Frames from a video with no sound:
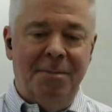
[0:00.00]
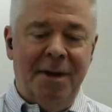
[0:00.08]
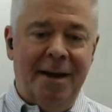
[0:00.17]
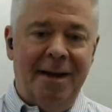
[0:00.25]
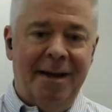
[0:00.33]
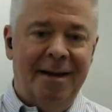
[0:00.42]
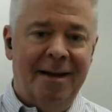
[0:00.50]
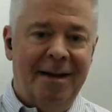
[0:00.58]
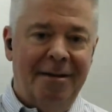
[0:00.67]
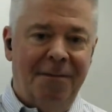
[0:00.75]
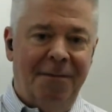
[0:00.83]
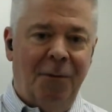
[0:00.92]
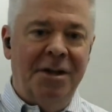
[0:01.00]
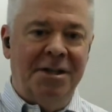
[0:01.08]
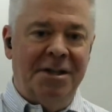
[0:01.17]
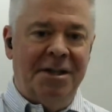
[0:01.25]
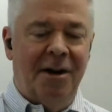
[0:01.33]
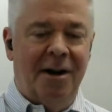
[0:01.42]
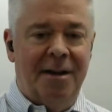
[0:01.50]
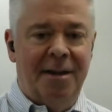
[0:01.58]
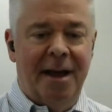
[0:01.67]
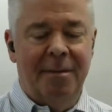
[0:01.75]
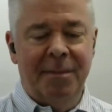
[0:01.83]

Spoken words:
being foisted on them.